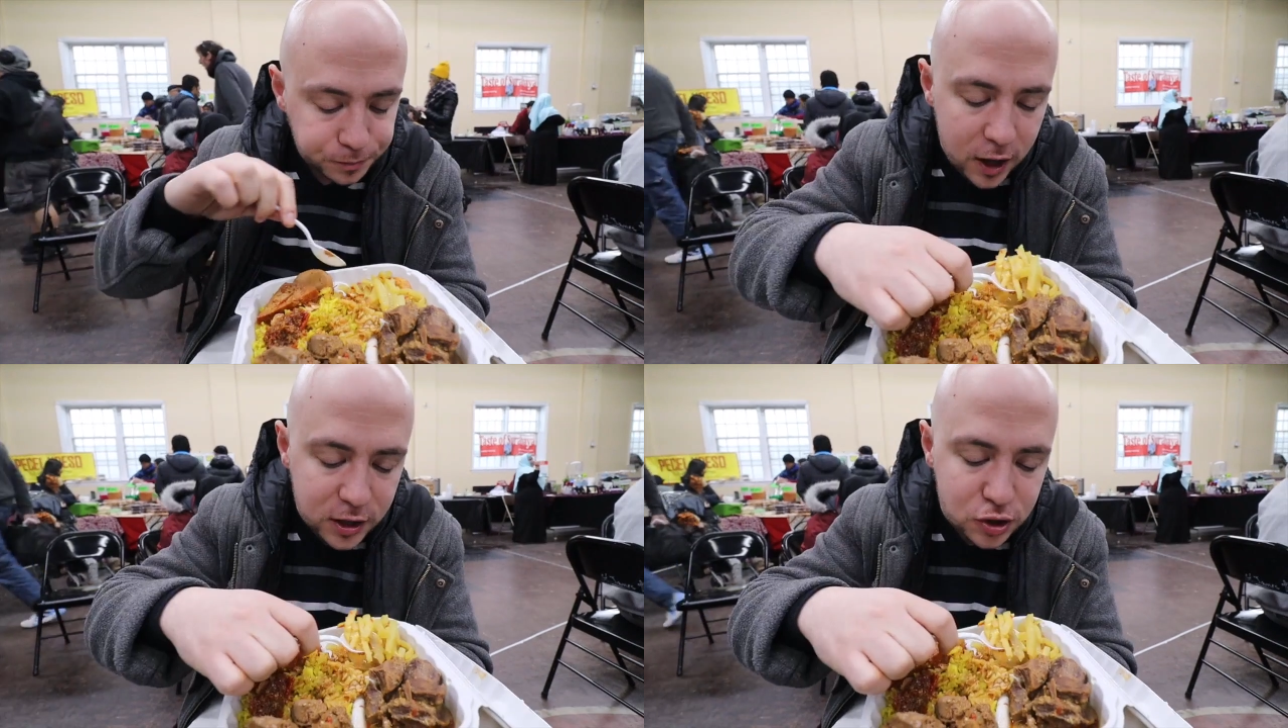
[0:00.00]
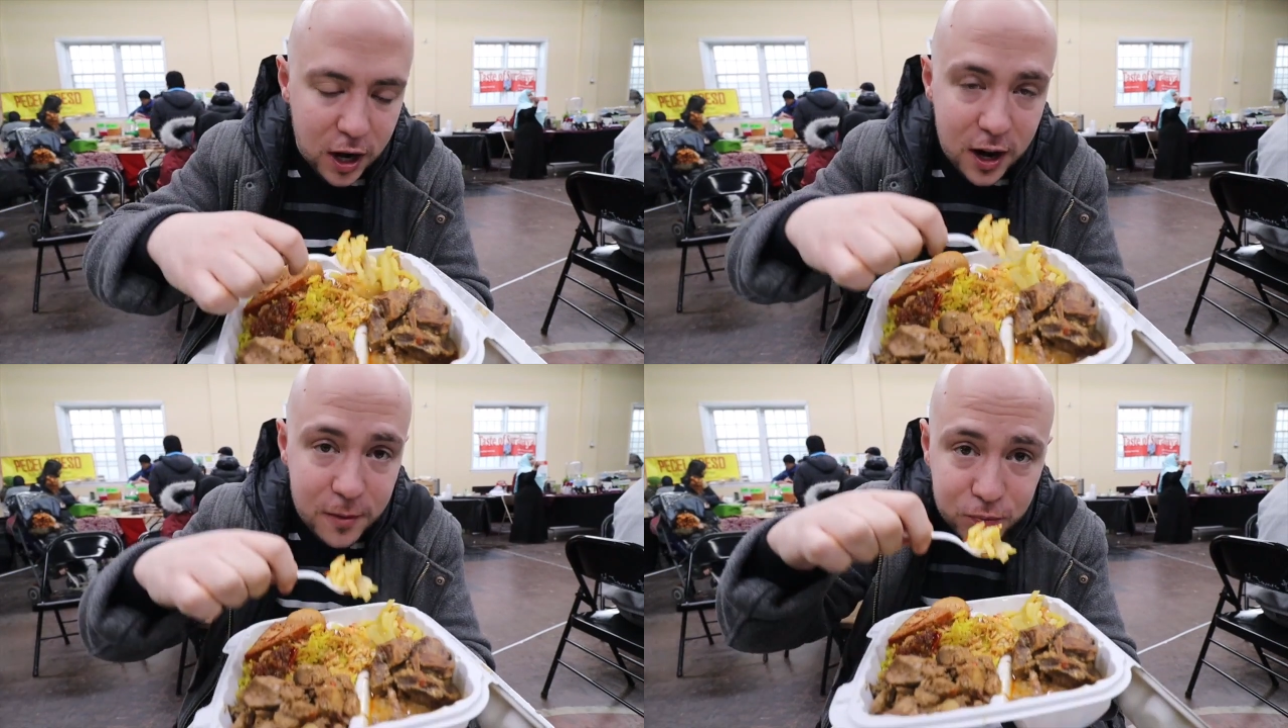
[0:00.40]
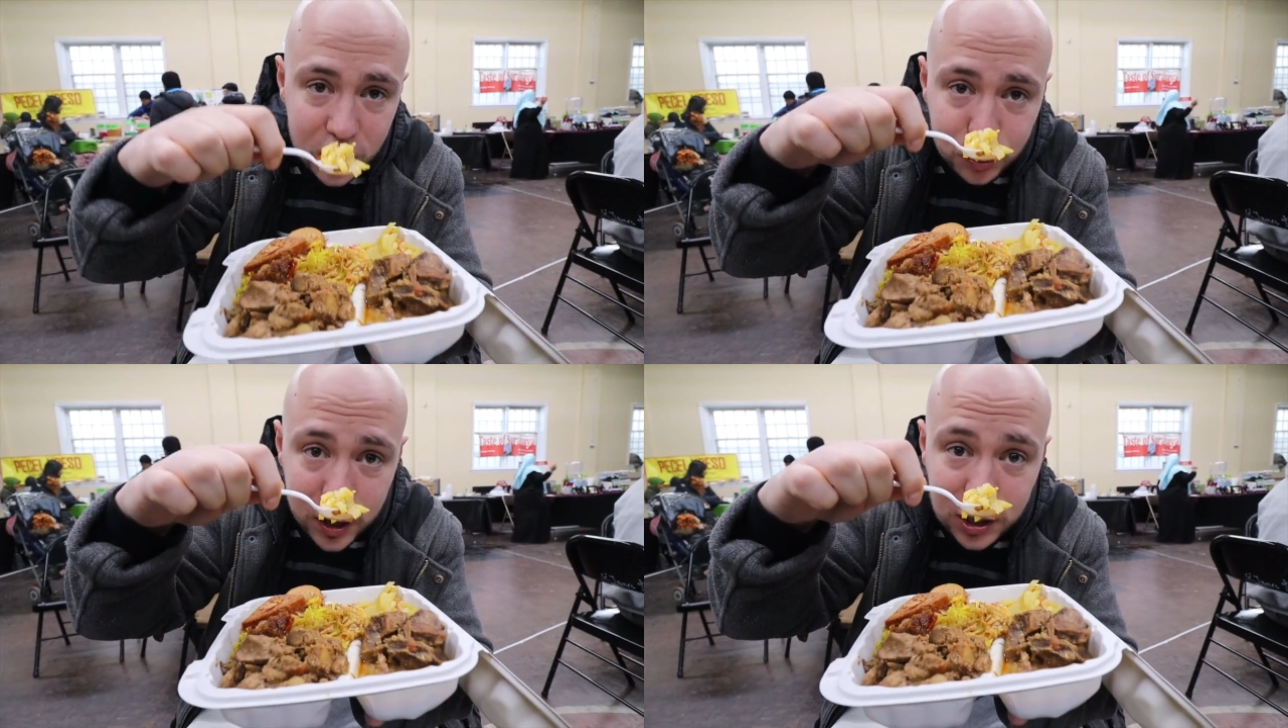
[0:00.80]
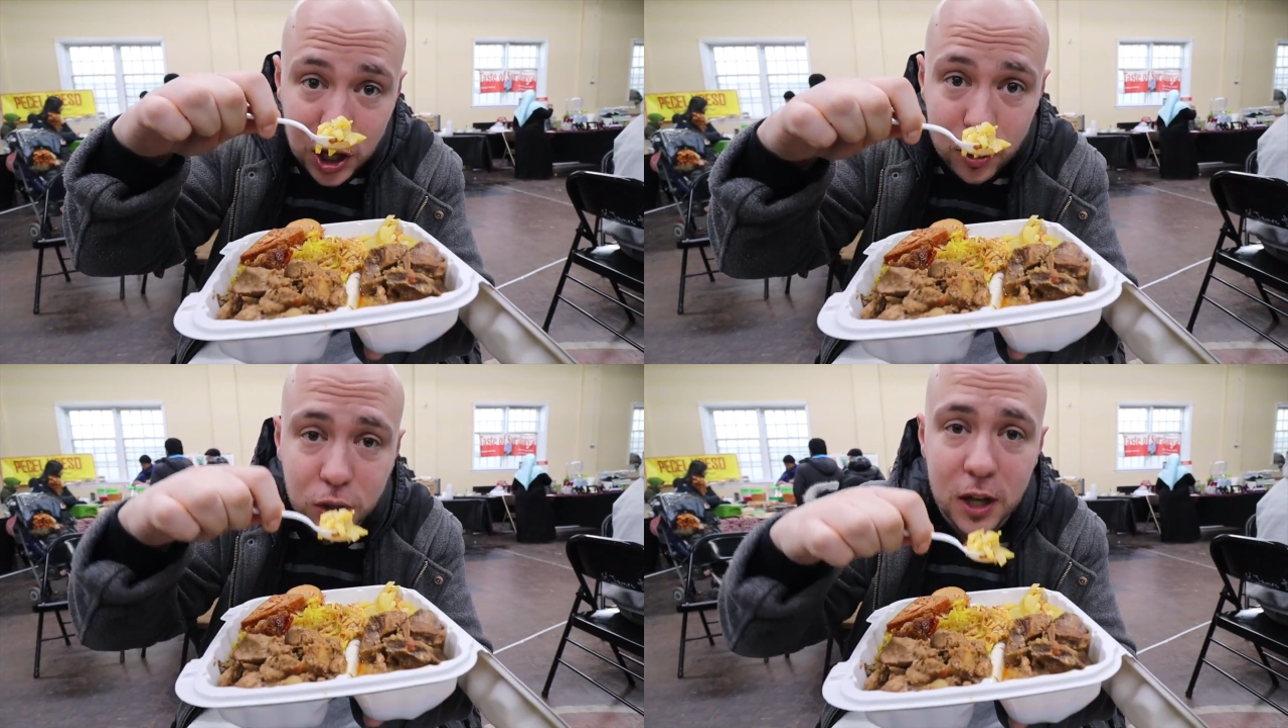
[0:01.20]
Now let's try the shredded
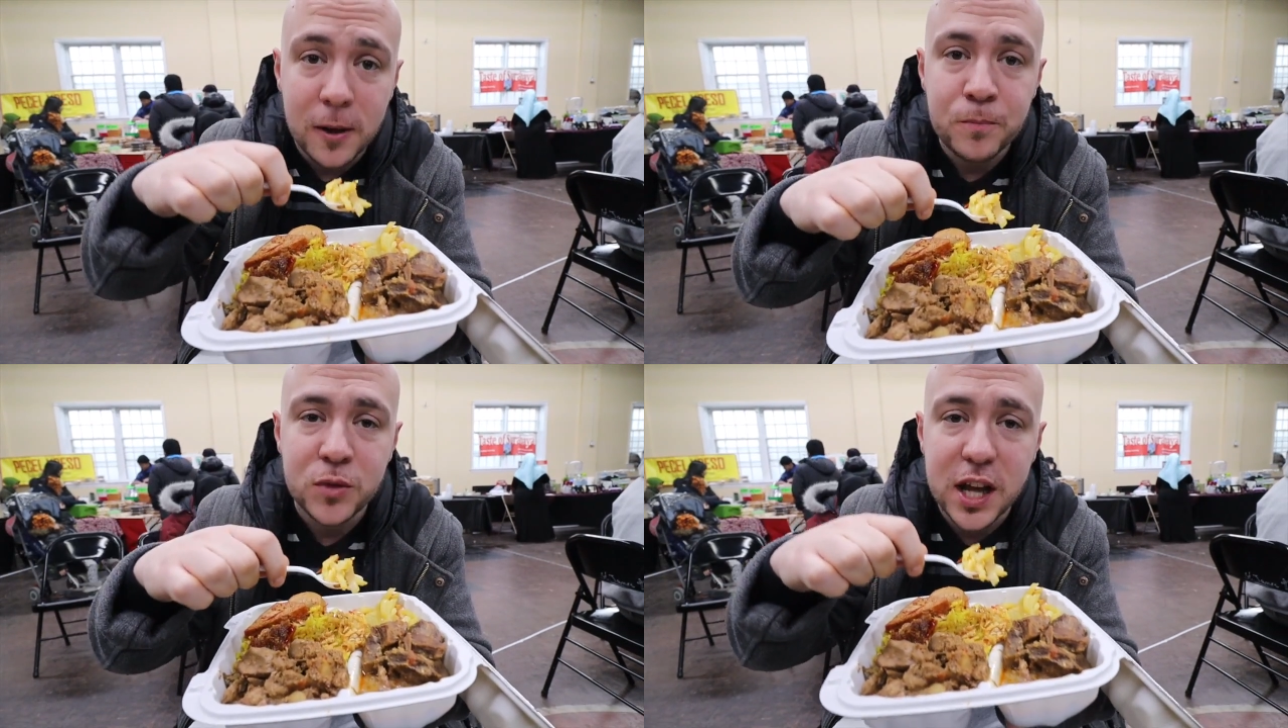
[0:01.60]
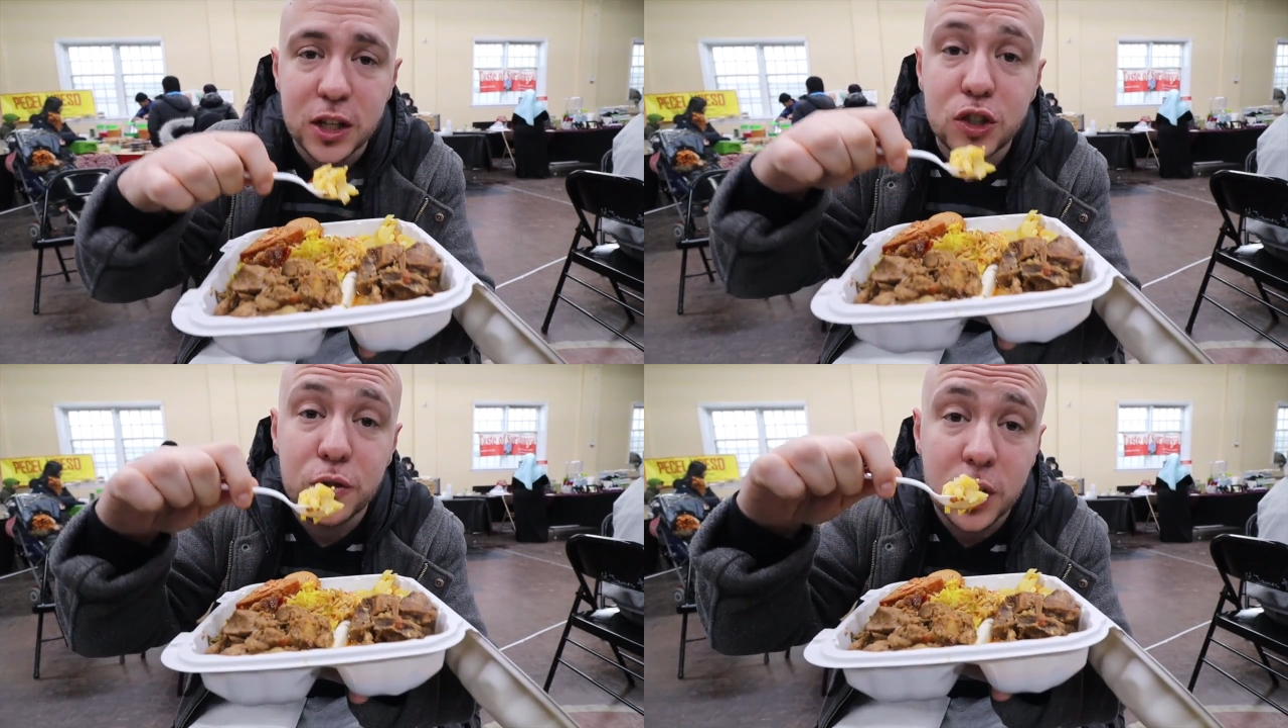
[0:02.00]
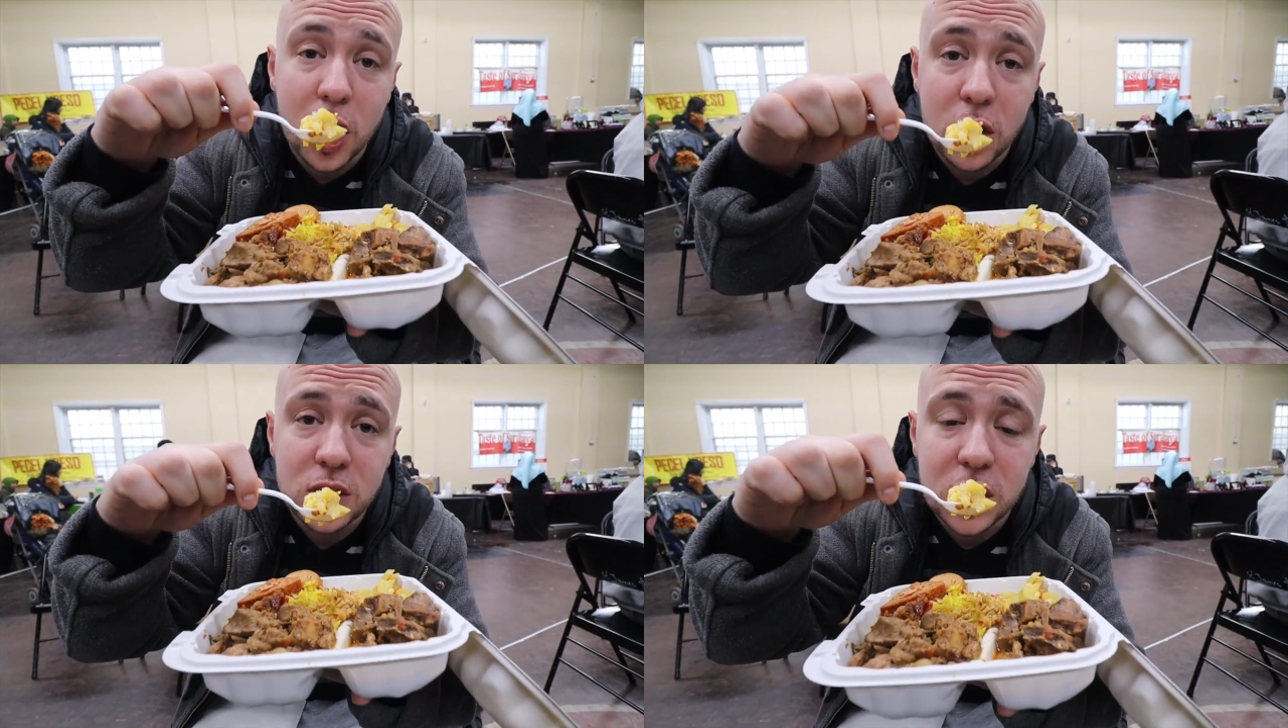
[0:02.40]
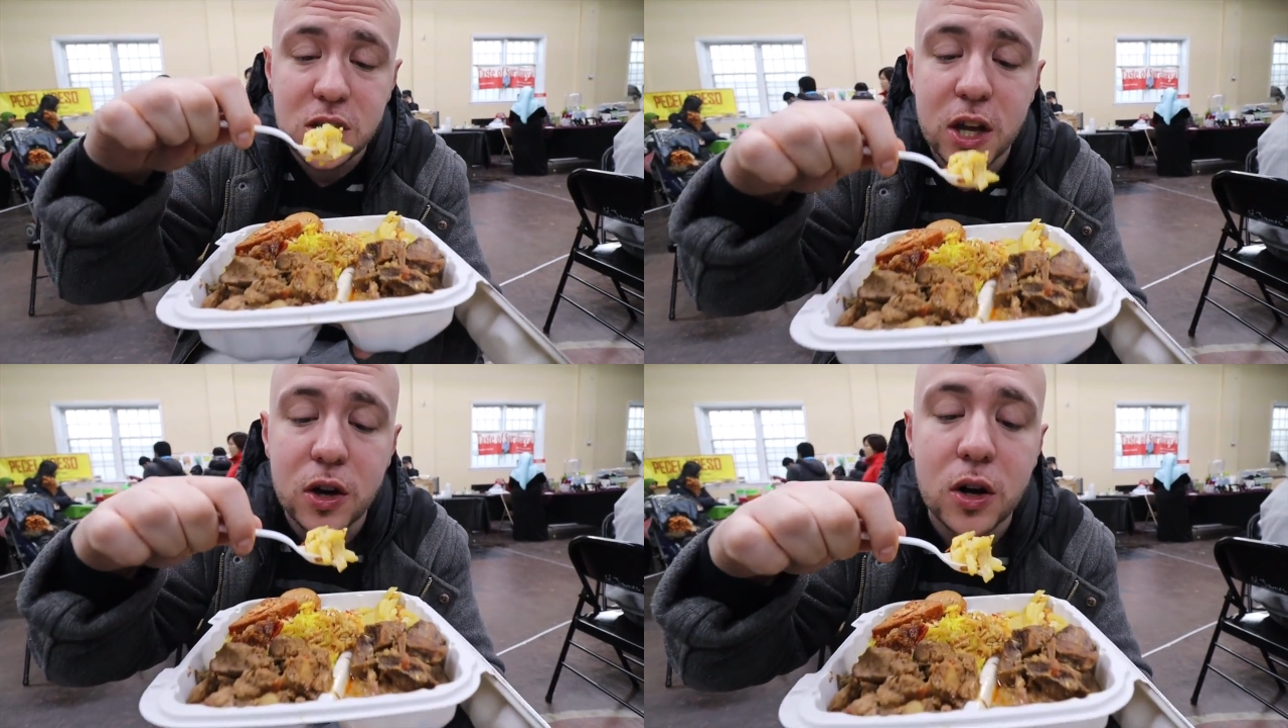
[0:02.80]
chayote. It's actually from the Long Tung
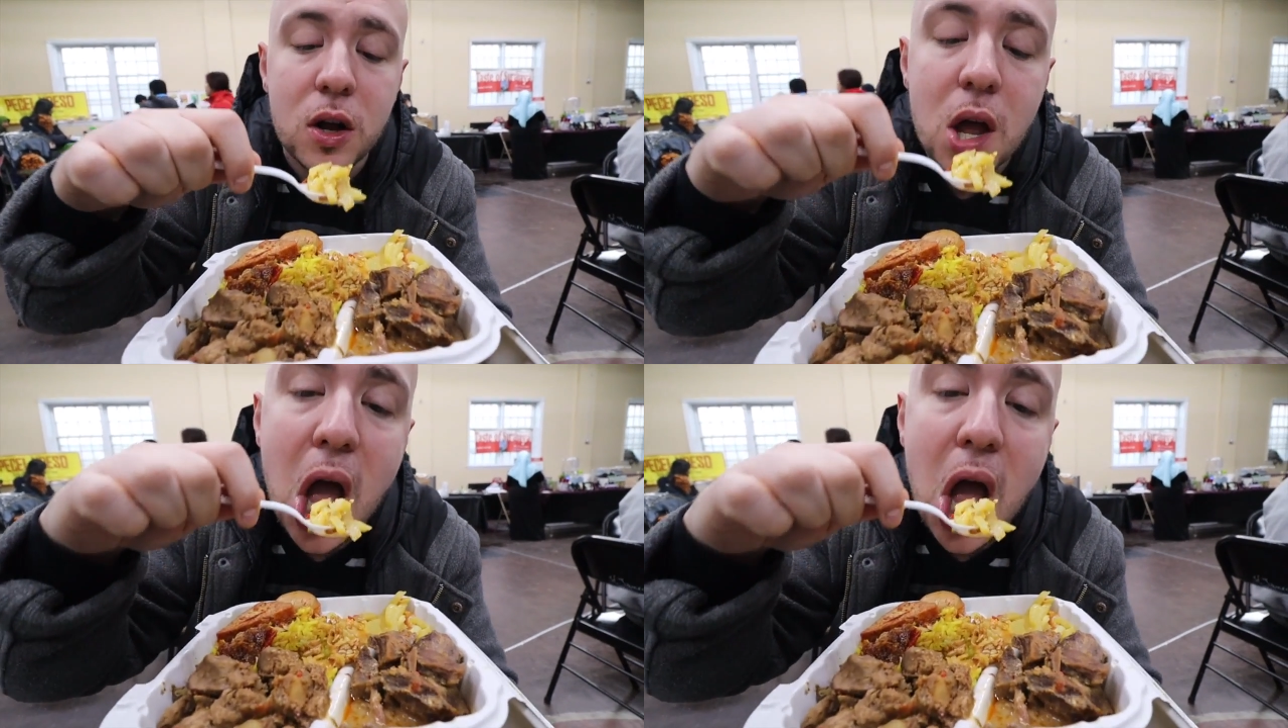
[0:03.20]
Sayur.